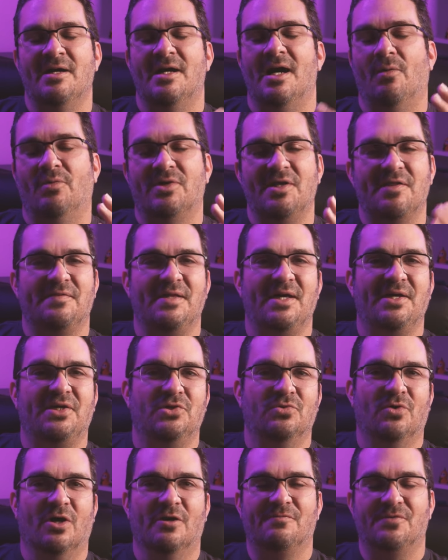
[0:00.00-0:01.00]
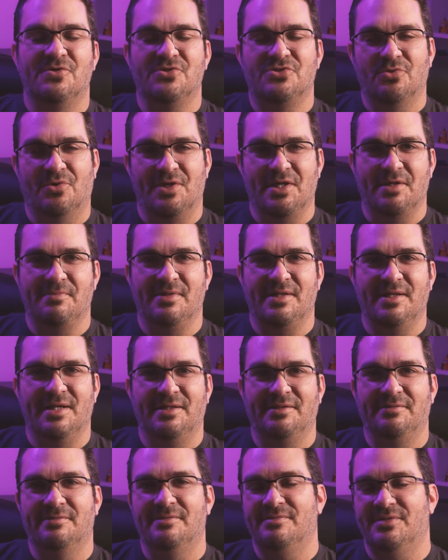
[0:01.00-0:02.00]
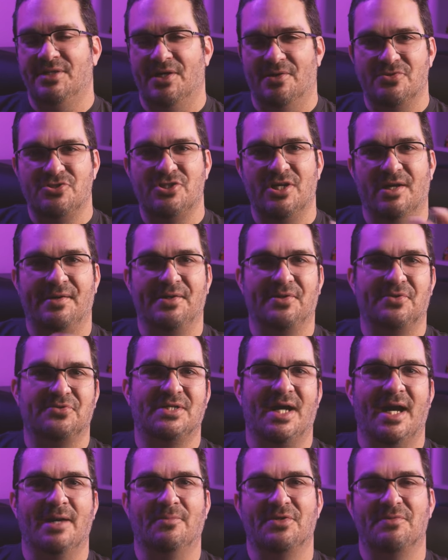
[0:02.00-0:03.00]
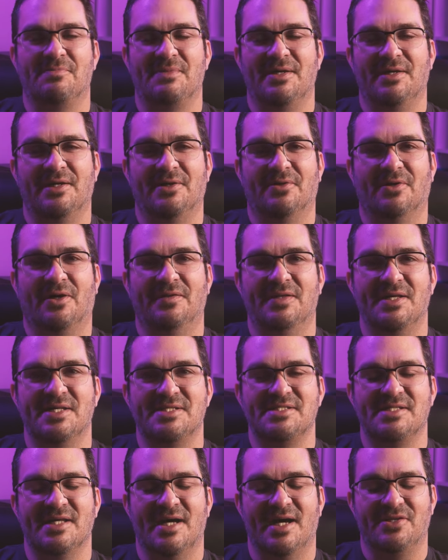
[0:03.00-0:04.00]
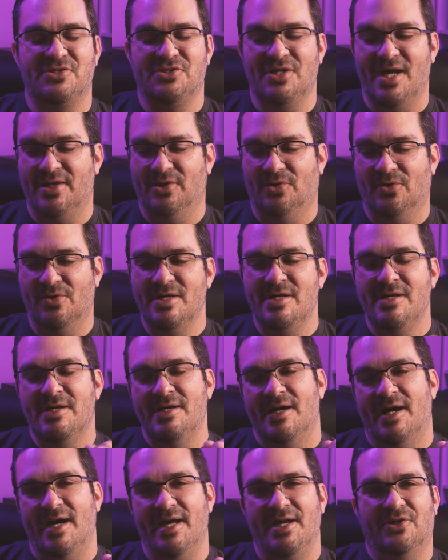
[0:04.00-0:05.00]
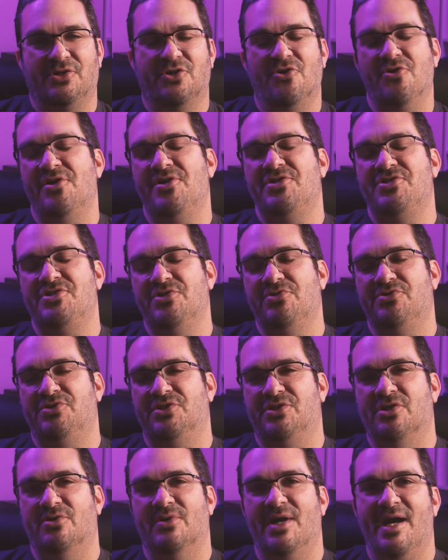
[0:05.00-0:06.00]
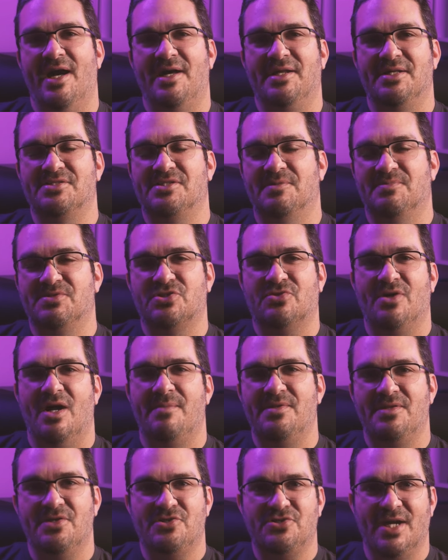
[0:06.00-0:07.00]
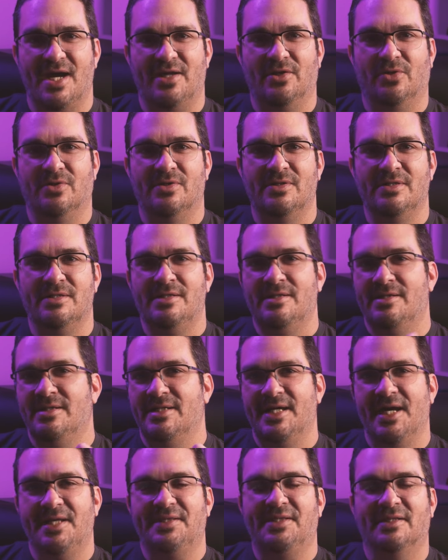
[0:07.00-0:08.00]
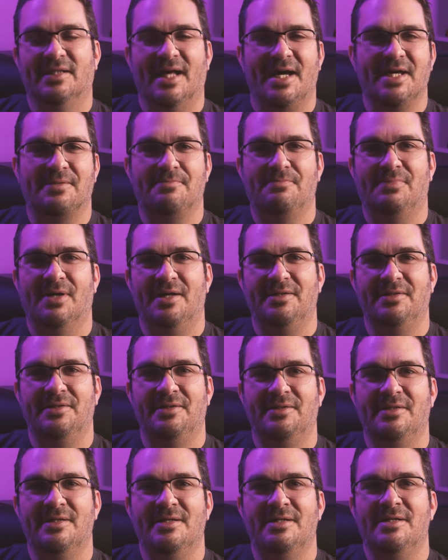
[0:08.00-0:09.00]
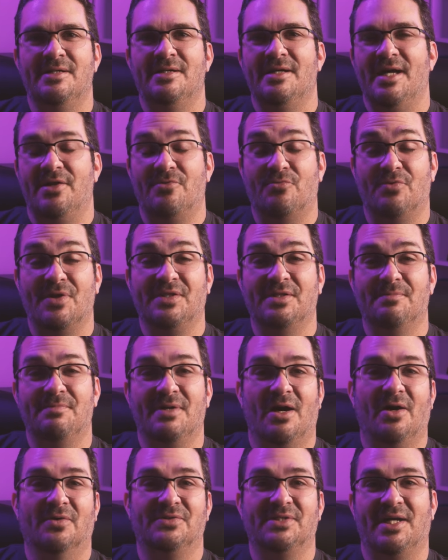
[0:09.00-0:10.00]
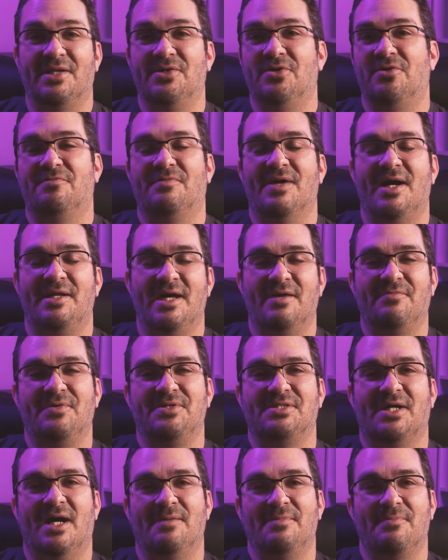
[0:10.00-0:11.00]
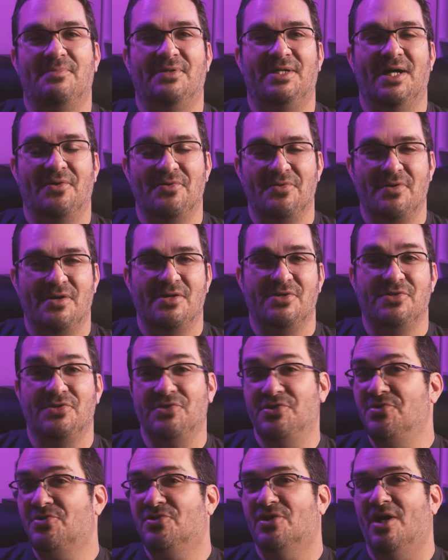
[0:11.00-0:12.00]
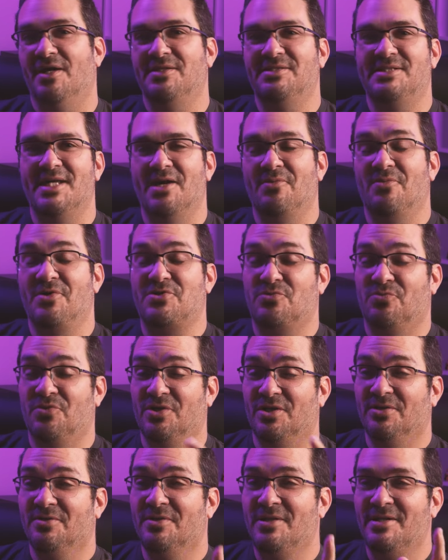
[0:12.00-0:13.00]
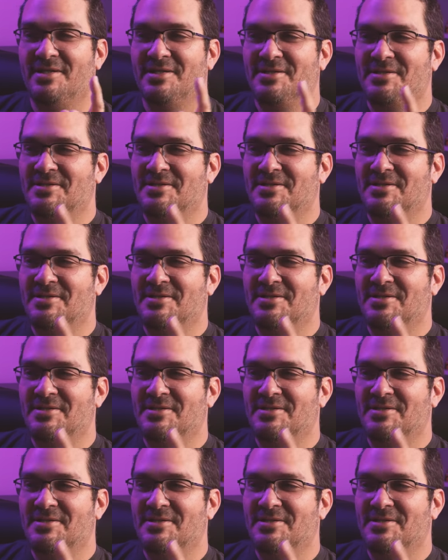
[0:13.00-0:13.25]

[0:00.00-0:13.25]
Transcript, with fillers: I want to thank you all for joining me and you know sharing your time with me here on this uh, channel. I encourage you to go ahead and subscribe to the channel, hit the like button, and ring the bell to get notified every time I put out new content, which will